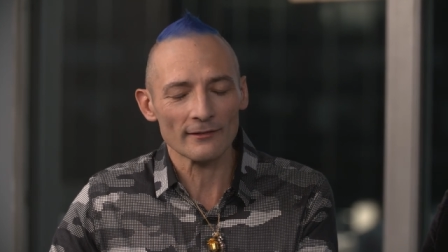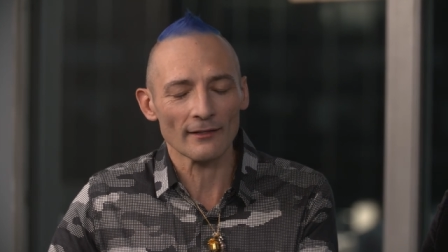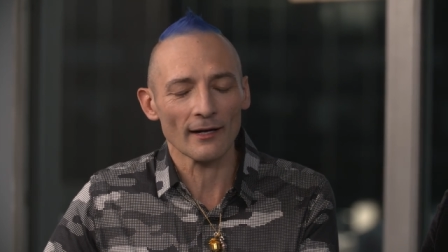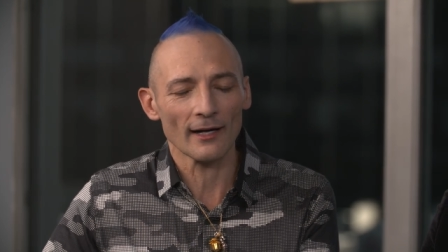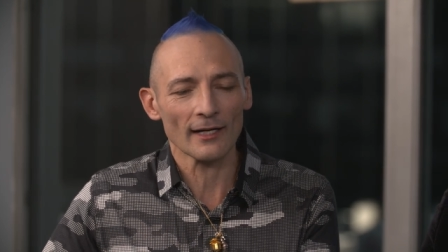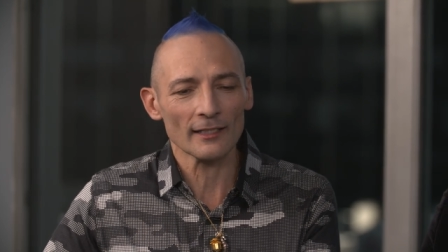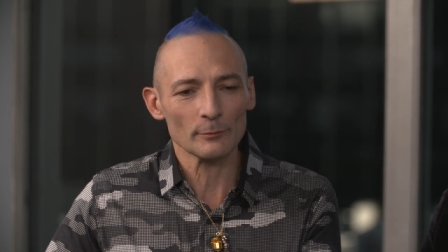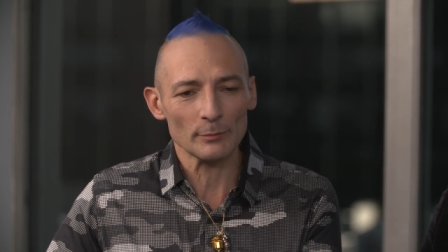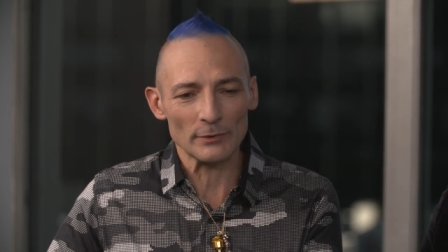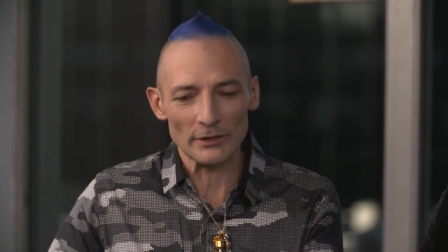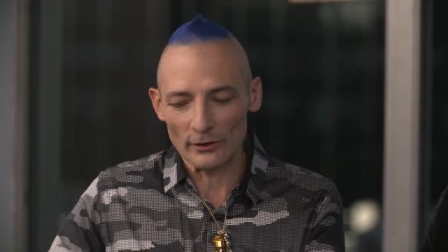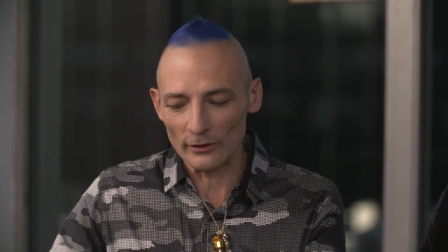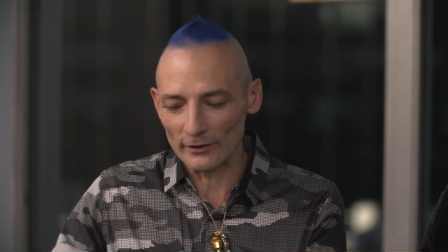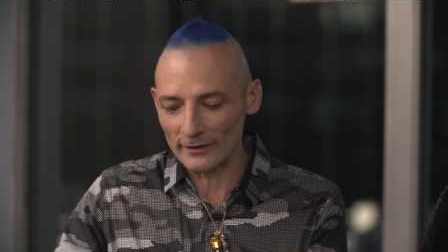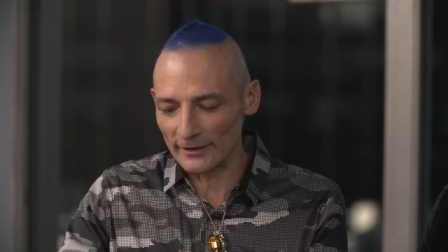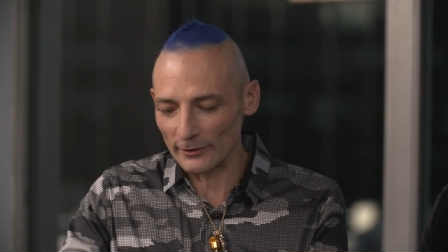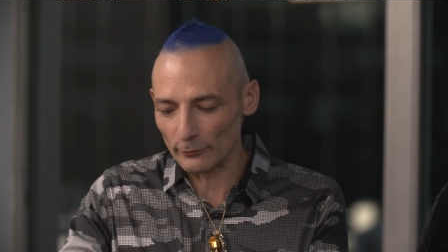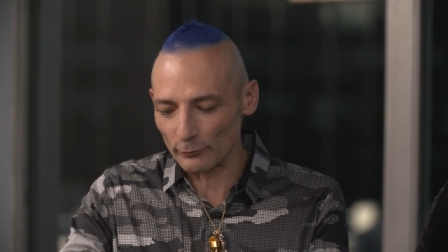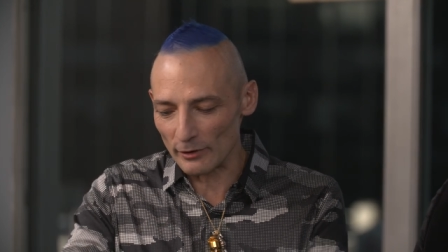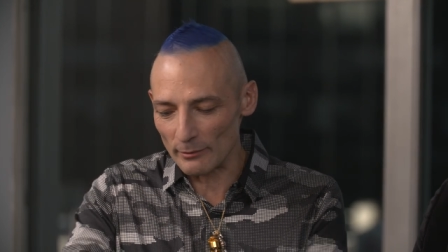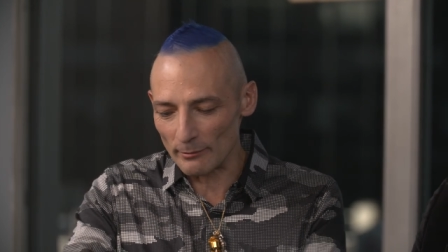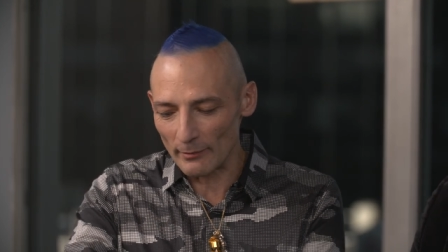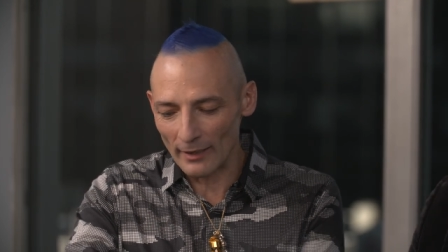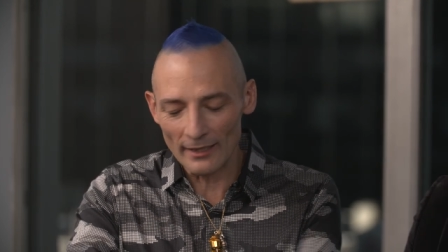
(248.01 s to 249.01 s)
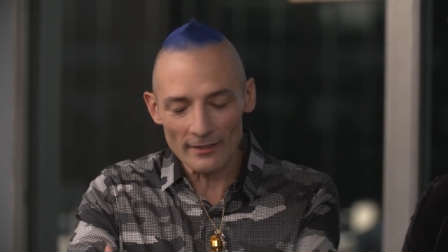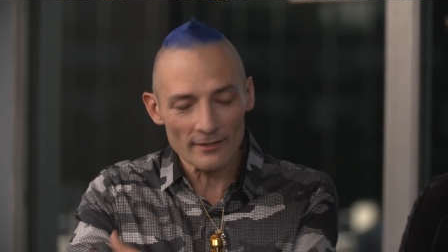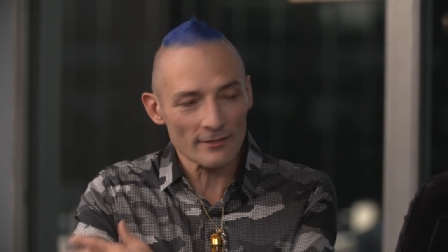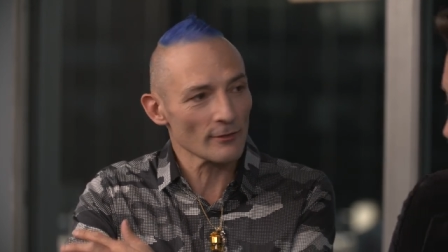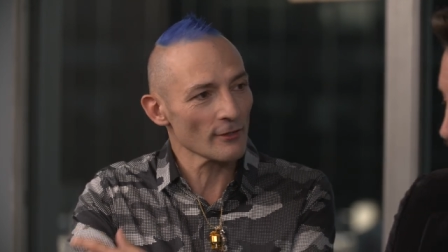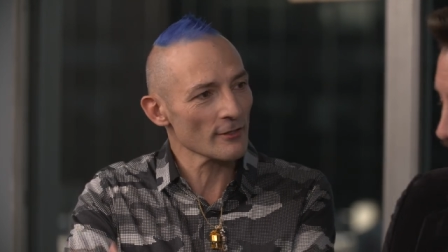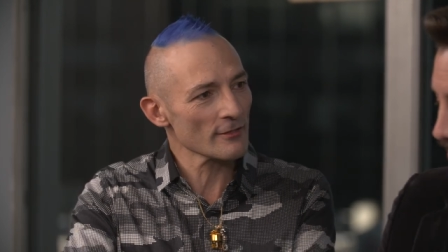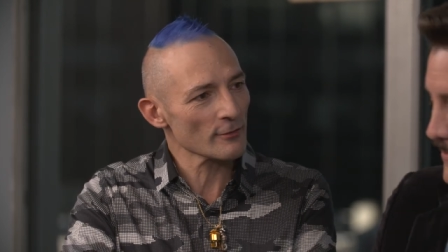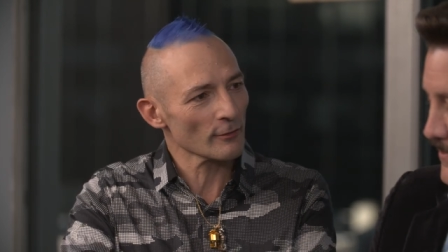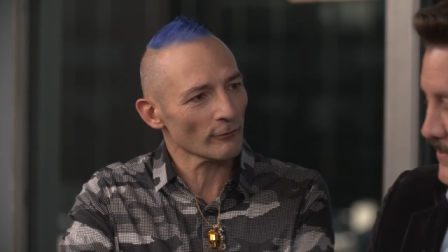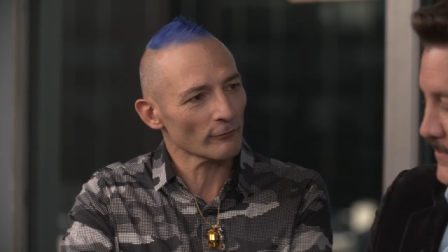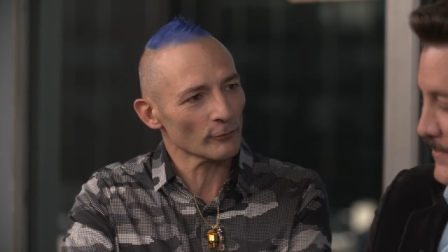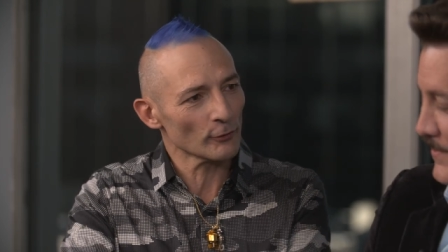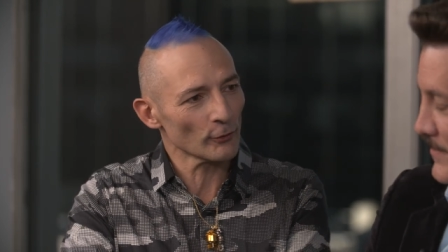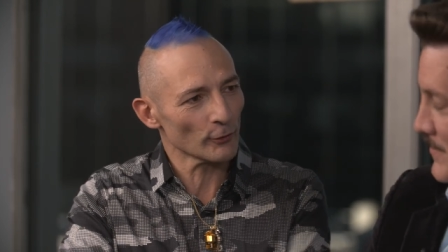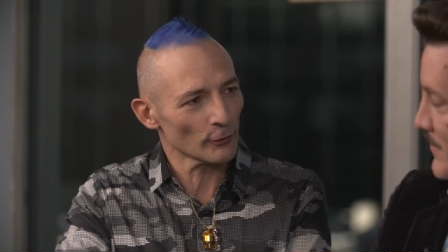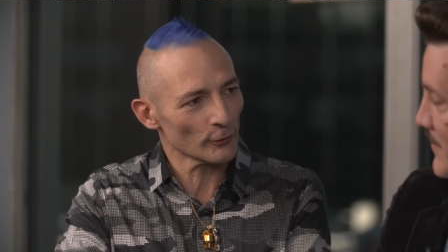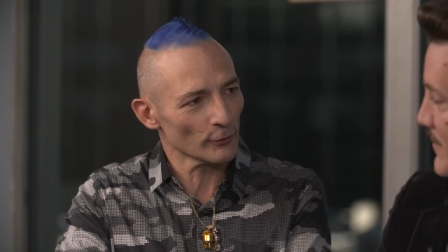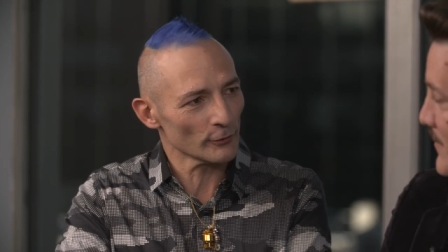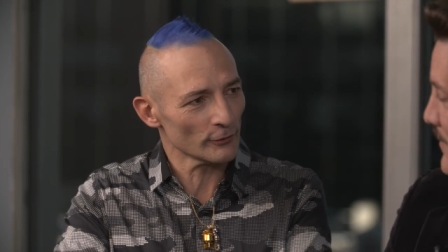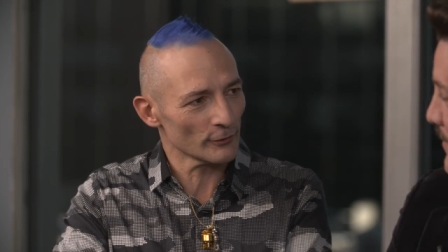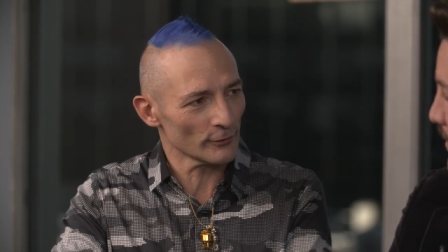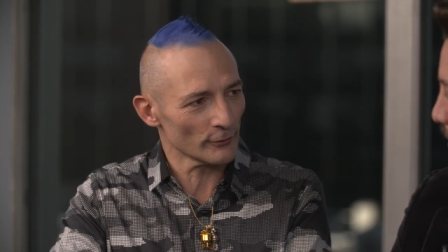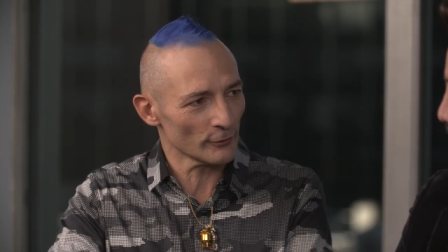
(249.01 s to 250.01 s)
that because it reminds us of
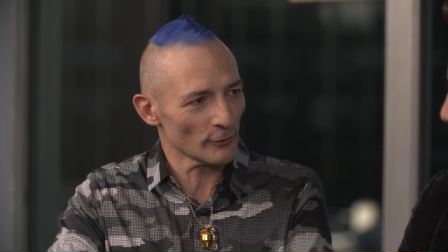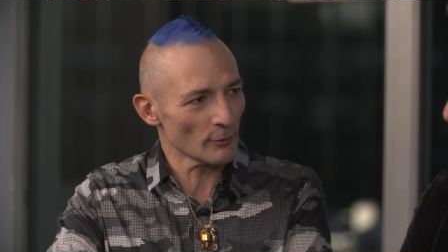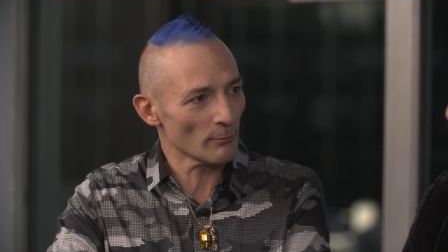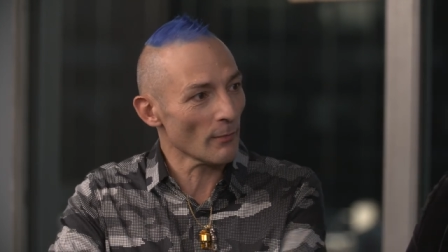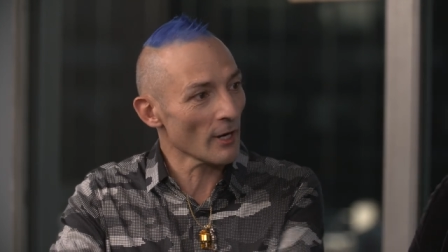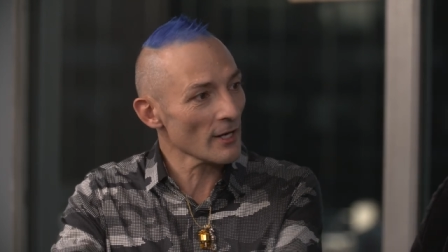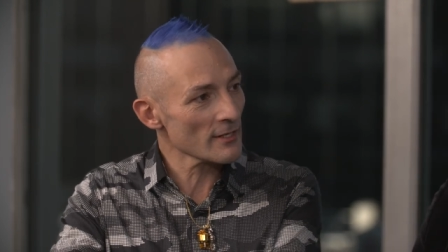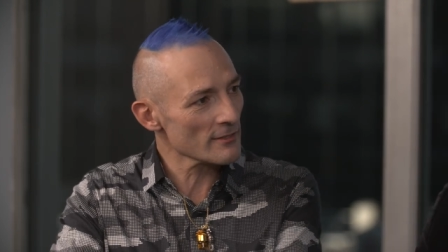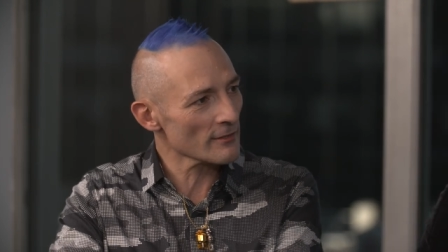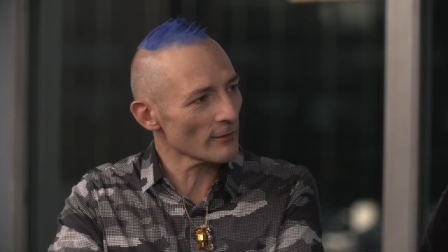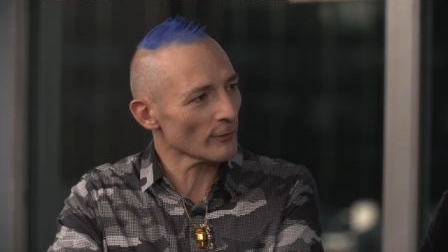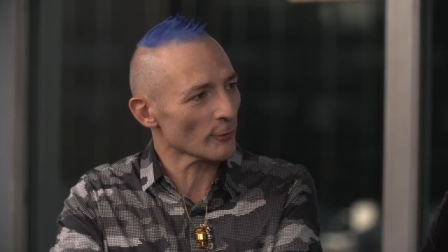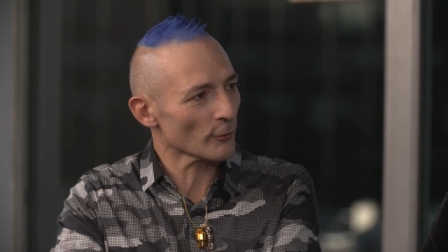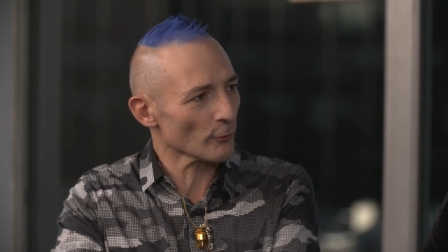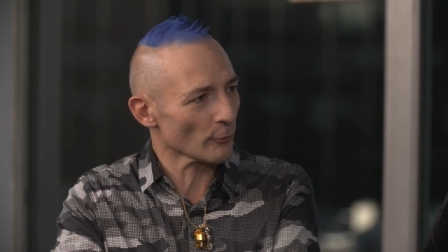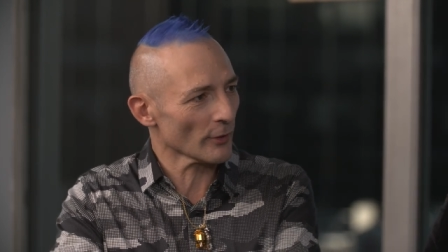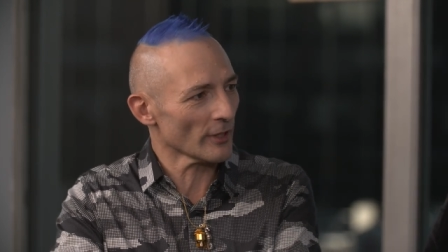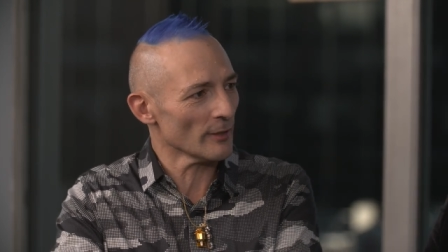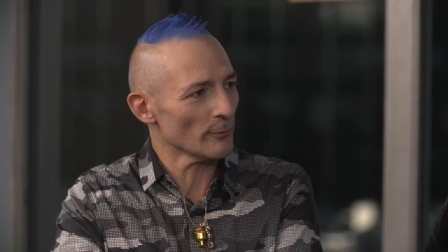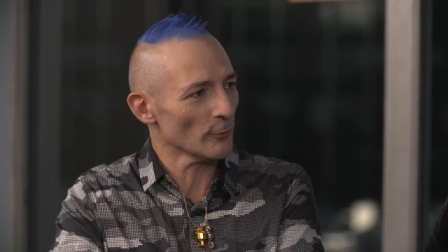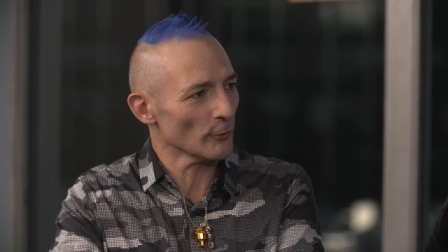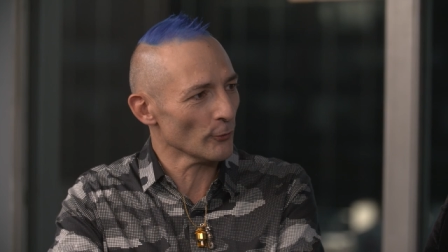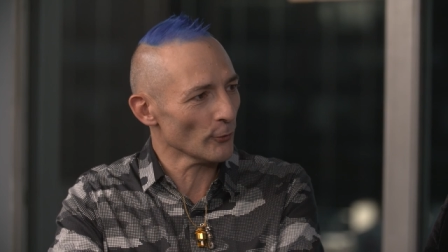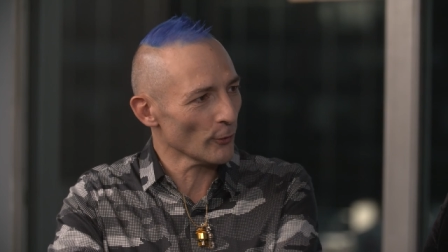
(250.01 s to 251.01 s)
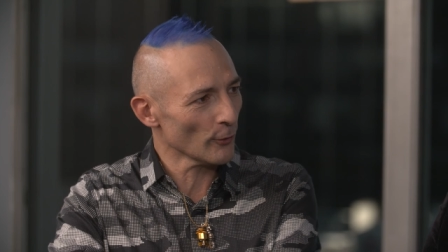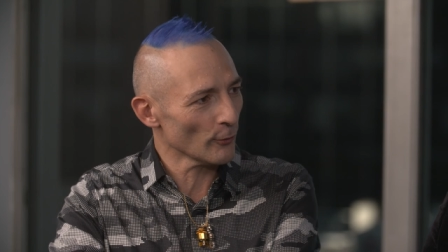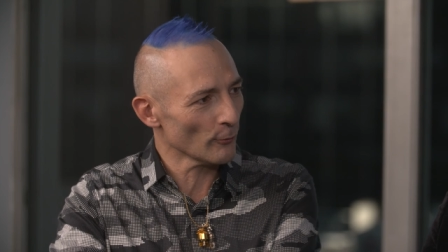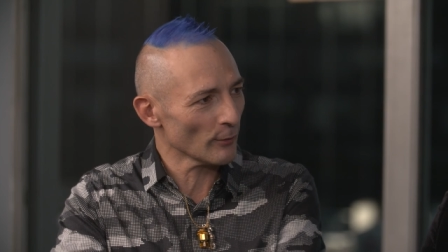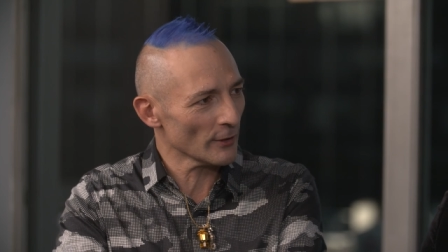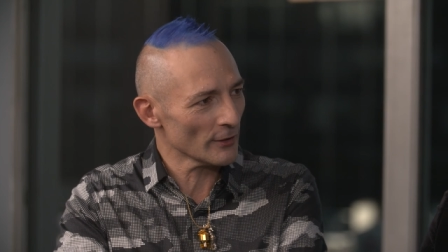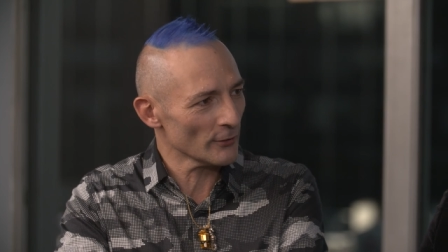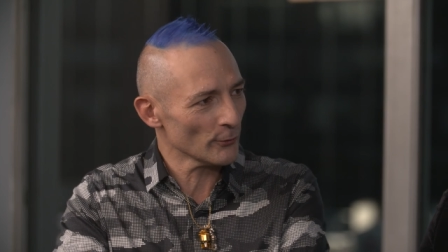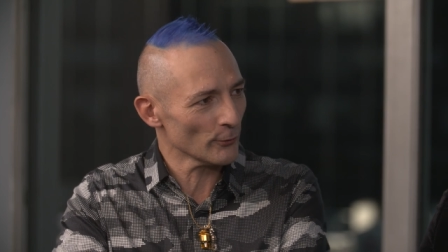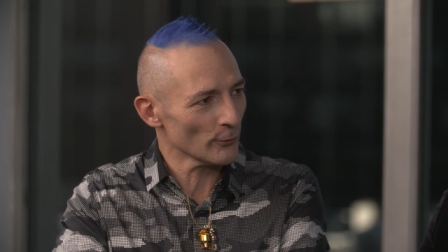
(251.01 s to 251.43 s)
the muscle cream, you know, when